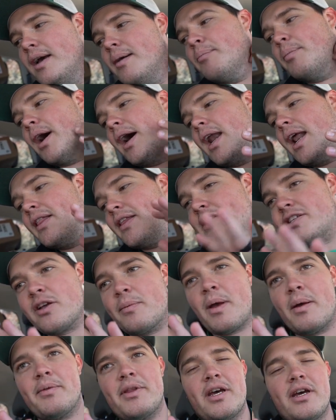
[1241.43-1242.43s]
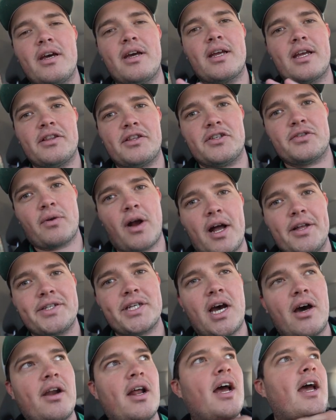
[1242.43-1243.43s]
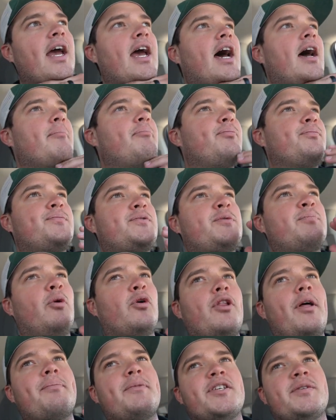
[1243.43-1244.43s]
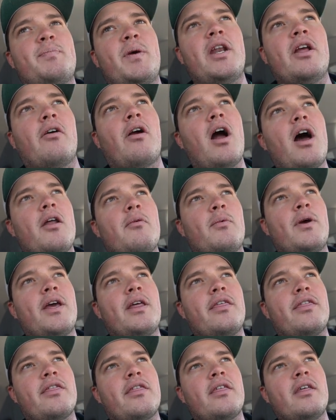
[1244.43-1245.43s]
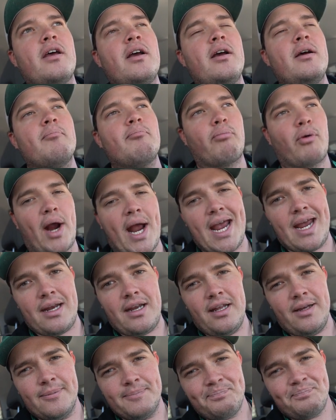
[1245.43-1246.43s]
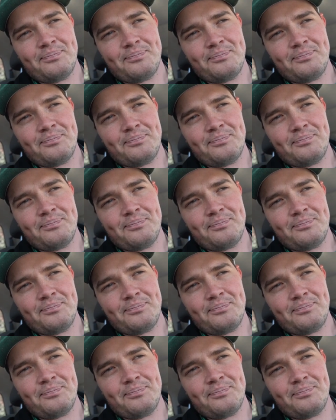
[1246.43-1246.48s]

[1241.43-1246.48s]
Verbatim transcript: But at least I'll be able to get these rods out. I spooled up the spinning rod with braid.